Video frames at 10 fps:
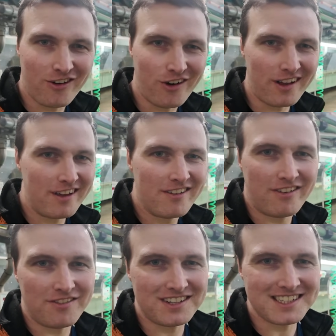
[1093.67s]
40,
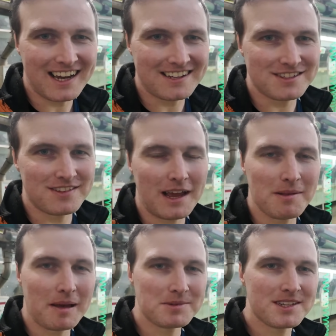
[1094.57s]
50 seconds of time
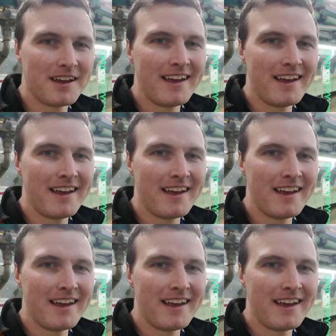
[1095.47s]
lapse,